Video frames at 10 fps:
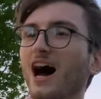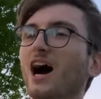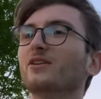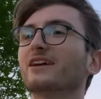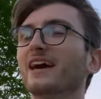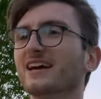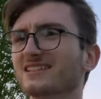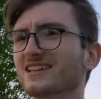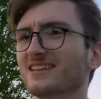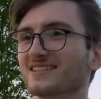okay. Is
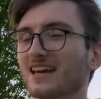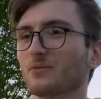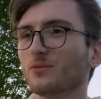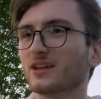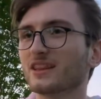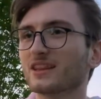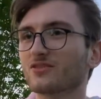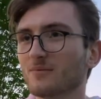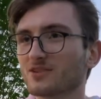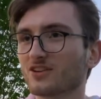it the same with
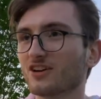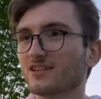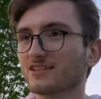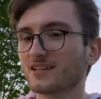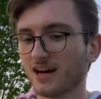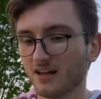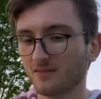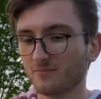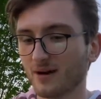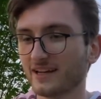cryptocurrency
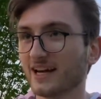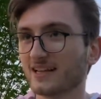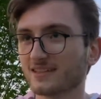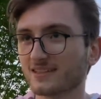on Binance?